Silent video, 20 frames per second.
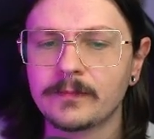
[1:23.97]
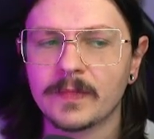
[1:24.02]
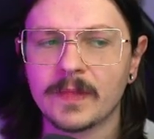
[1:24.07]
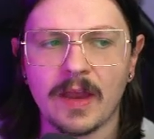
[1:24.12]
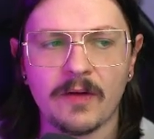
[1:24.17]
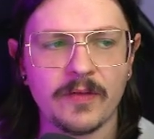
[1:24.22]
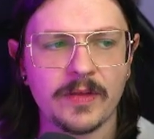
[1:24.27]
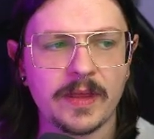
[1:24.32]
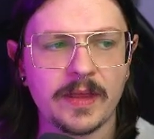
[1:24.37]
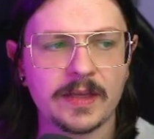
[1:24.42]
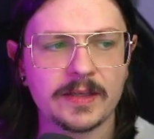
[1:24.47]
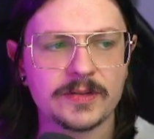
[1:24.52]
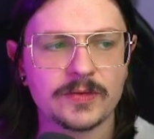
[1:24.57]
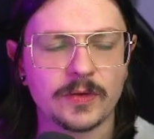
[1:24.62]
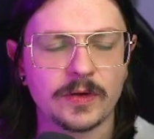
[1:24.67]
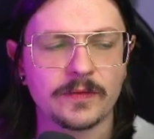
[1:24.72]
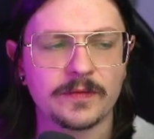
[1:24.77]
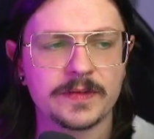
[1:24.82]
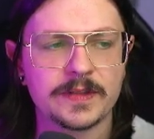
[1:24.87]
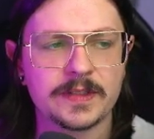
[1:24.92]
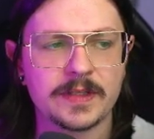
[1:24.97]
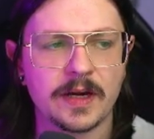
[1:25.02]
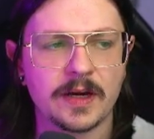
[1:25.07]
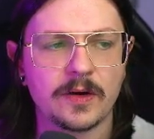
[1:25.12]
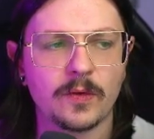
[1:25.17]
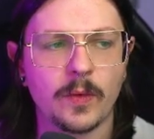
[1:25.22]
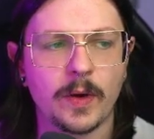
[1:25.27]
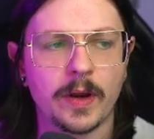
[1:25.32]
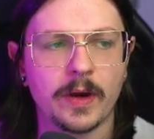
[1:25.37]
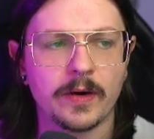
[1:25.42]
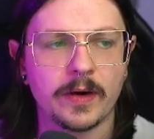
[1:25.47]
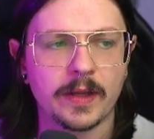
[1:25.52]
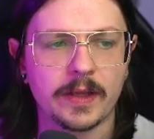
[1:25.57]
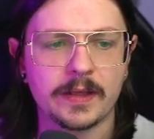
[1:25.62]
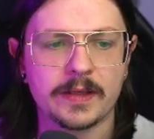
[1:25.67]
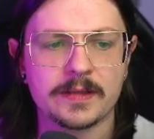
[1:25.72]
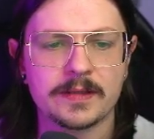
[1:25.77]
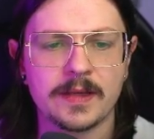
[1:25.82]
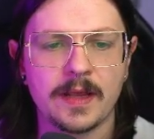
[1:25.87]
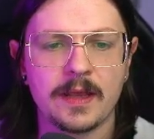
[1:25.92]
Everything is sort of stuck where it
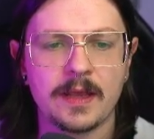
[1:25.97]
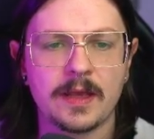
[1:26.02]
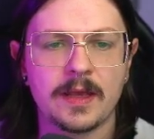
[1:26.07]
is,